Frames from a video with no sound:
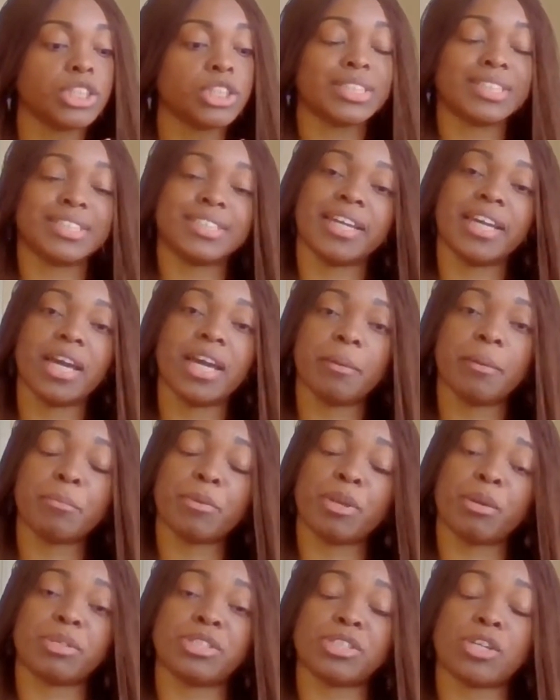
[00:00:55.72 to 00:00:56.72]
today I'm
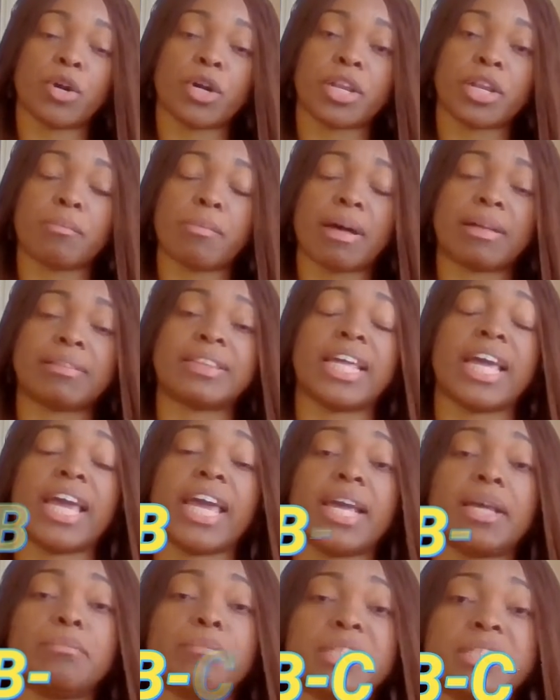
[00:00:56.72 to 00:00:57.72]
going to be talking about the
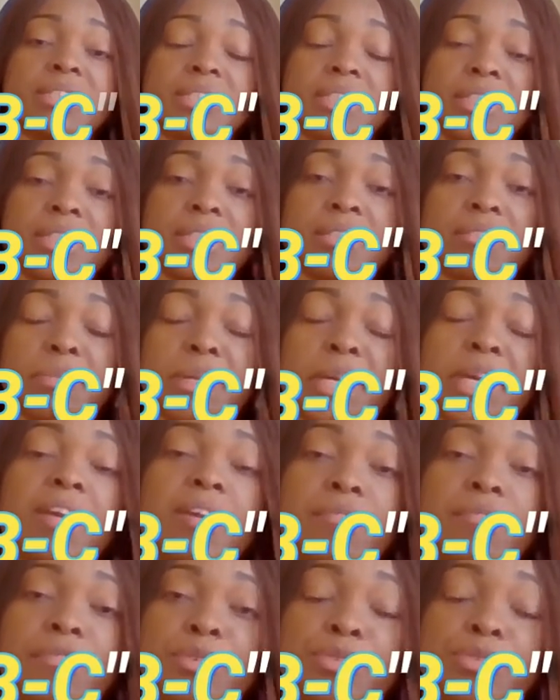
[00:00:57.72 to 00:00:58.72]
ABCs of
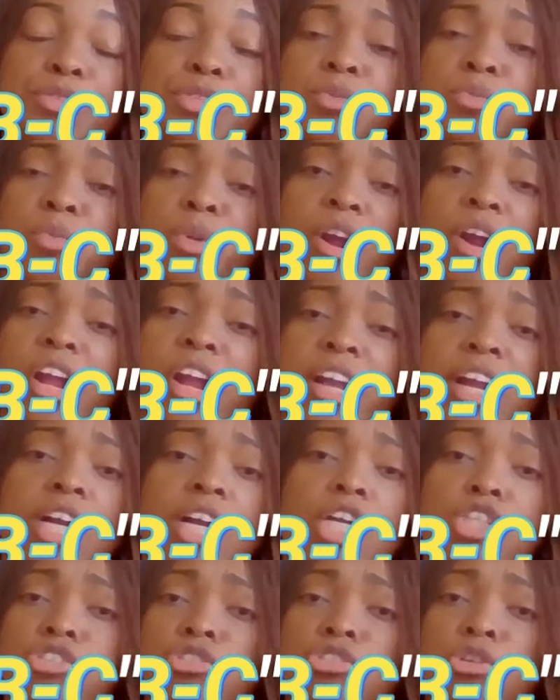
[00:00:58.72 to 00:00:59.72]
behavior. Don't worry.
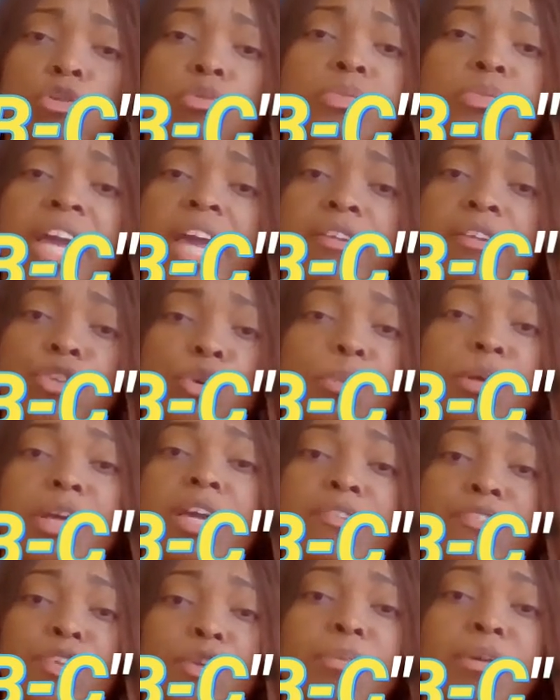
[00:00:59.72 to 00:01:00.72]
It's all
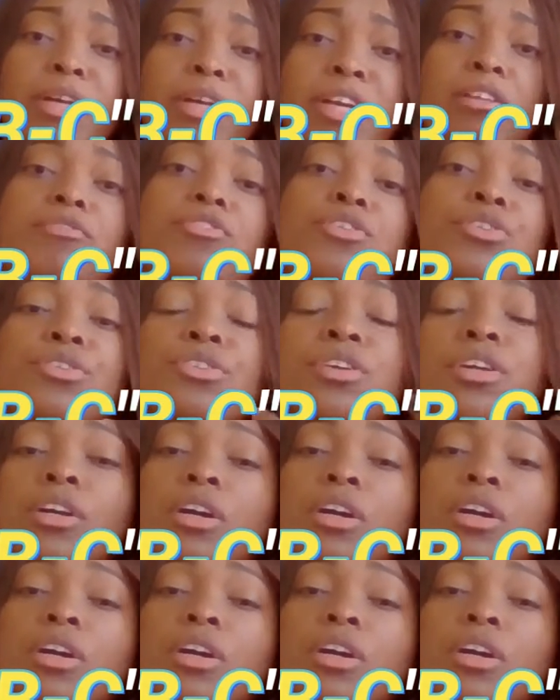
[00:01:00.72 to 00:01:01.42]
behavior.